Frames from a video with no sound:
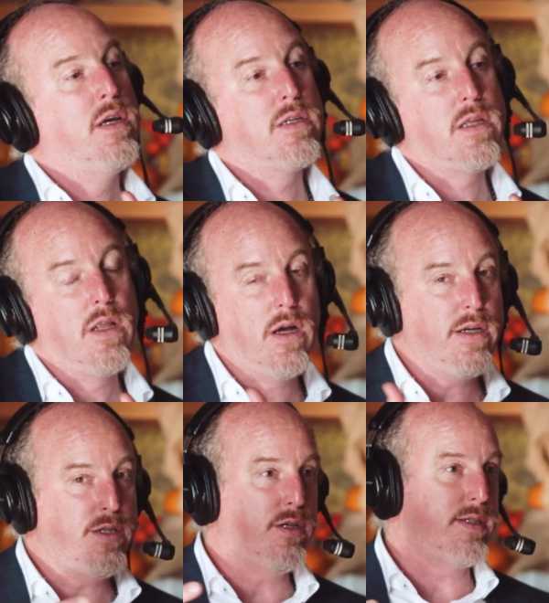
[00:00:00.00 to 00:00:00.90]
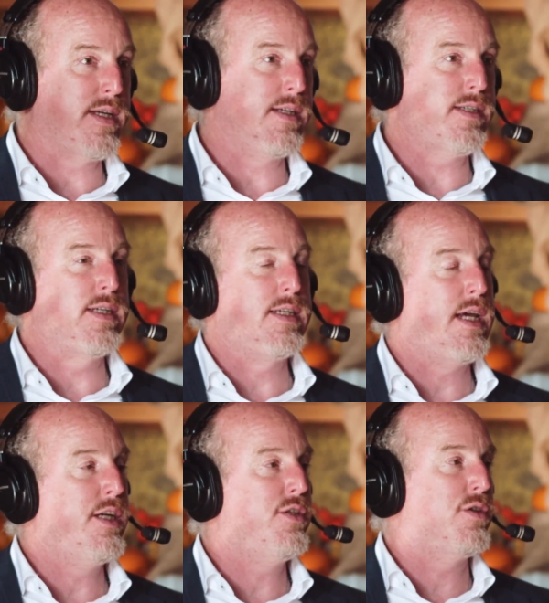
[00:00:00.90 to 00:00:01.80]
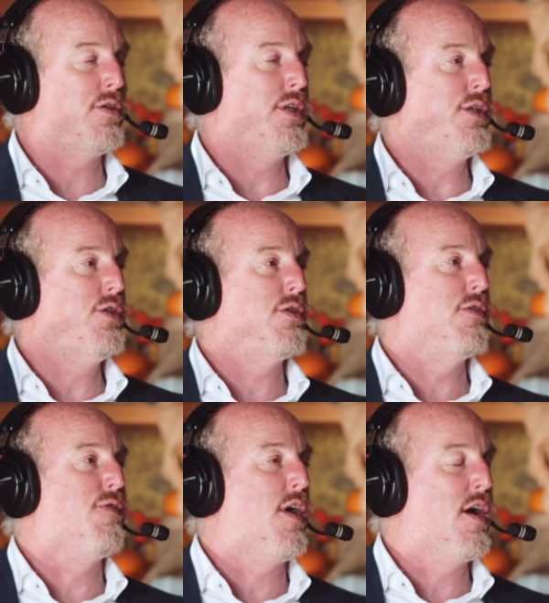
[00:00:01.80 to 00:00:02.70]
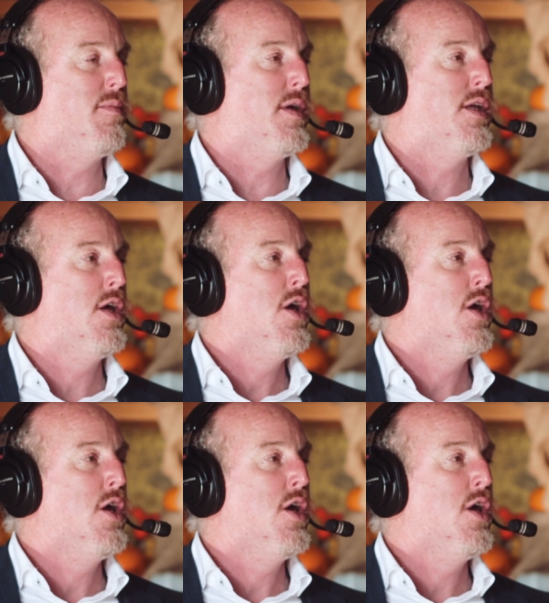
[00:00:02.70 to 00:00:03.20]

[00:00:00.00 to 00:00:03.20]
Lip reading: As long as you're sensing danger in your environment,